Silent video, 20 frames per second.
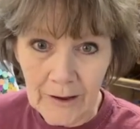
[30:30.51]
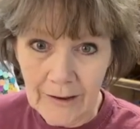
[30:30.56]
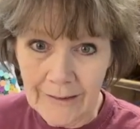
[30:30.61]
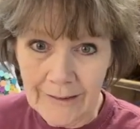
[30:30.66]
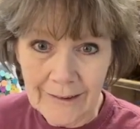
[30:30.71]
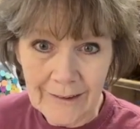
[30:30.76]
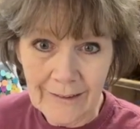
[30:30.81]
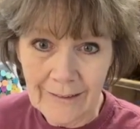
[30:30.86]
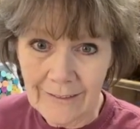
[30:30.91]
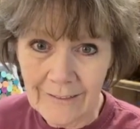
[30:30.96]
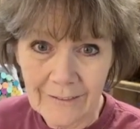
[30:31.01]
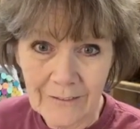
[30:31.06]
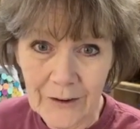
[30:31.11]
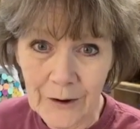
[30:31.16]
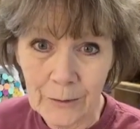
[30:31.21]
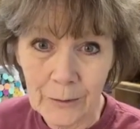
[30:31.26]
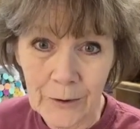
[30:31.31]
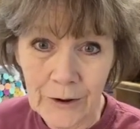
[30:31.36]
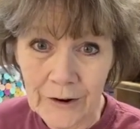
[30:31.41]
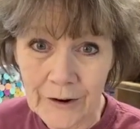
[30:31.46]
a
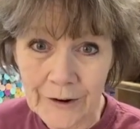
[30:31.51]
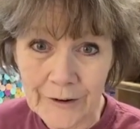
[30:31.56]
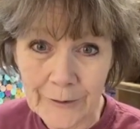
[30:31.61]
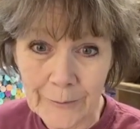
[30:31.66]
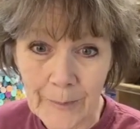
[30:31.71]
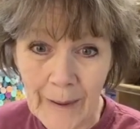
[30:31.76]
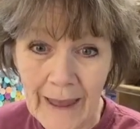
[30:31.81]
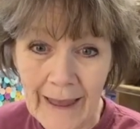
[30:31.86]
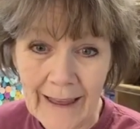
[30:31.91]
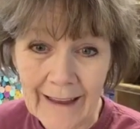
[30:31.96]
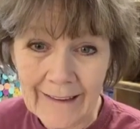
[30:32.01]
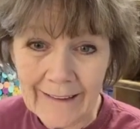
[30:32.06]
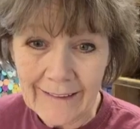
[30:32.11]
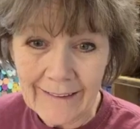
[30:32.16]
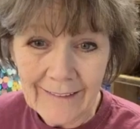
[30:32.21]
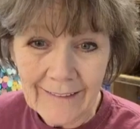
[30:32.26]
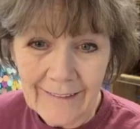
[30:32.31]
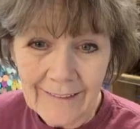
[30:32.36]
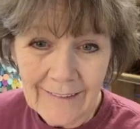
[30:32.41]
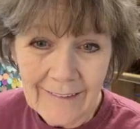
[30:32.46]
few years back.
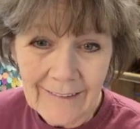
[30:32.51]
